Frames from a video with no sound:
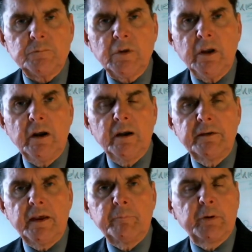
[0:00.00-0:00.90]

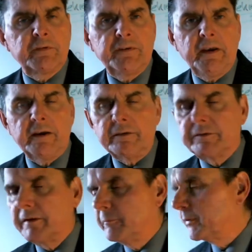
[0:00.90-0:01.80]
they
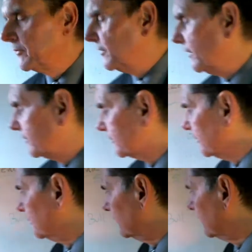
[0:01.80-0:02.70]
persist. They persist.
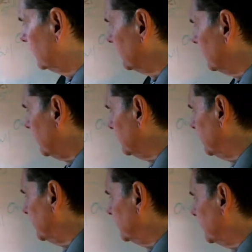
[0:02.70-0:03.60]
So the
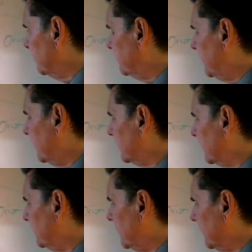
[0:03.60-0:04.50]
idea of the
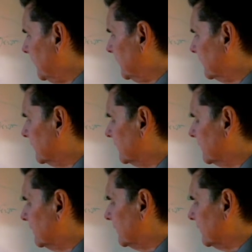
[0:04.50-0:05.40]
Vega being
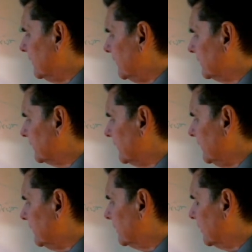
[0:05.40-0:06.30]
this
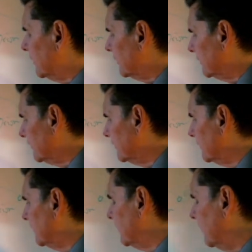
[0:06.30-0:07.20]
eagle
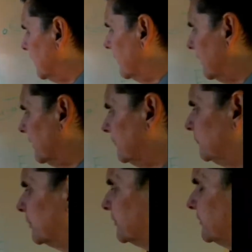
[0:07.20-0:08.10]

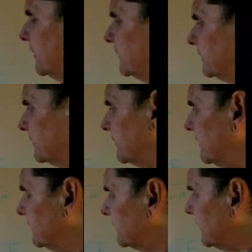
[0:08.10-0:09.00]
persists to
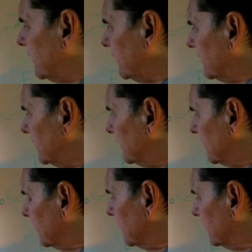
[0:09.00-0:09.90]
this day
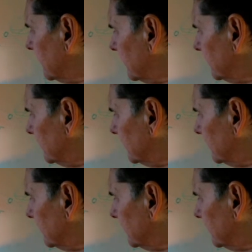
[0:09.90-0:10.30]
in